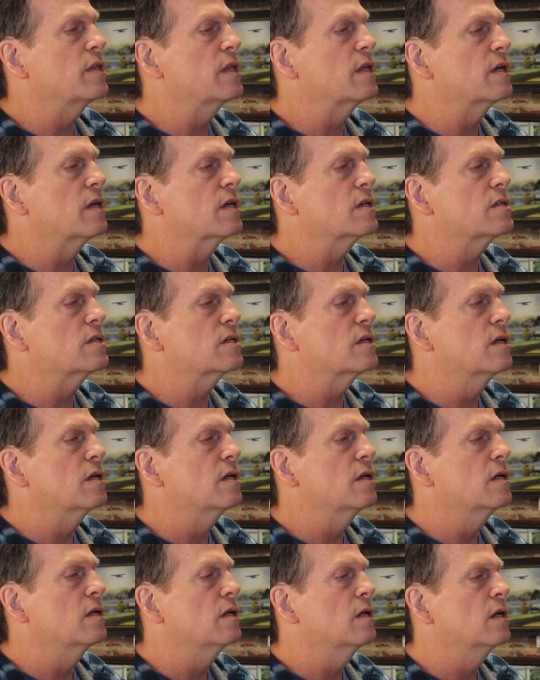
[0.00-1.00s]
of this
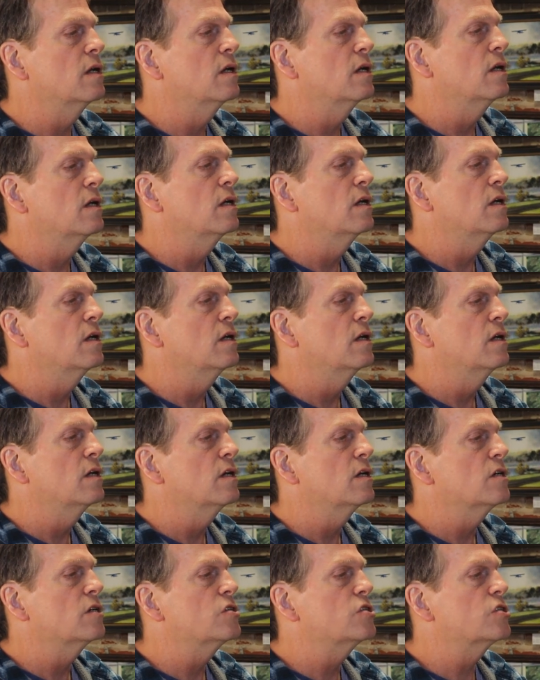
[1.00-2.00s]

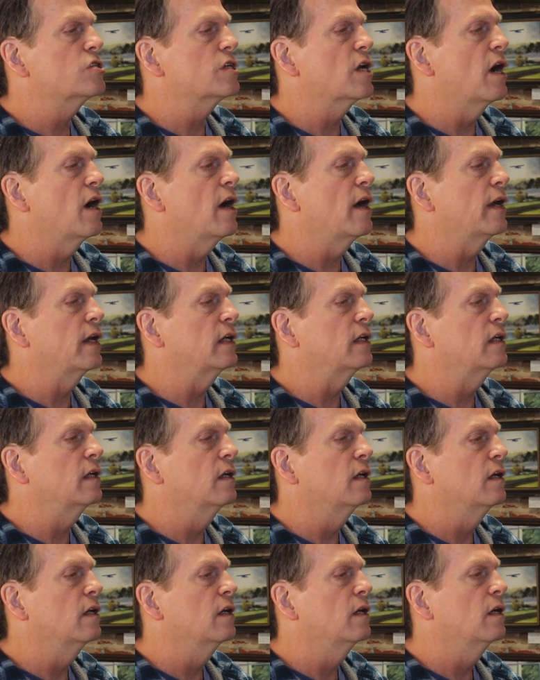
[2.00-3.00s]
shine
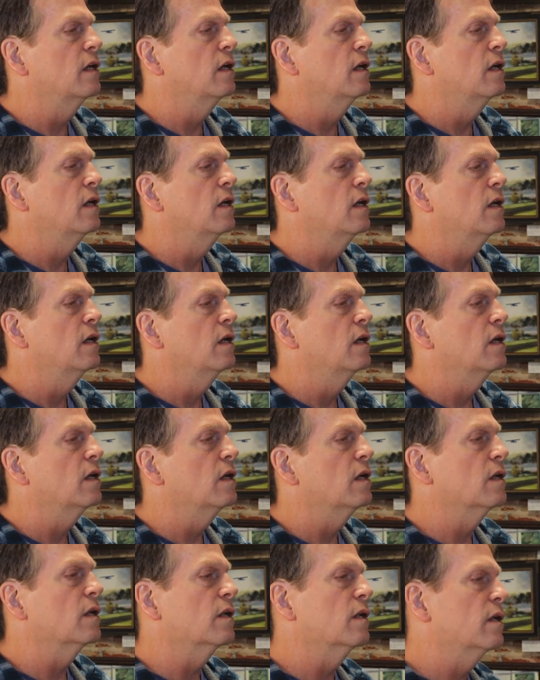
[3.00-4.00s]

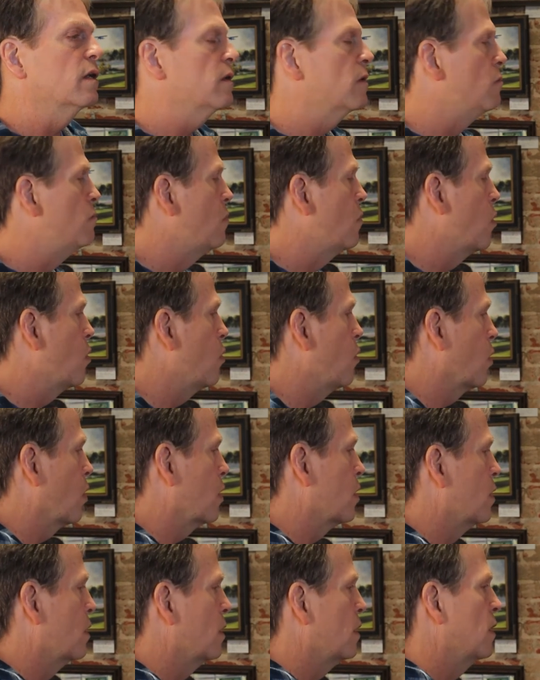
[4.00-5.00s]
a little more.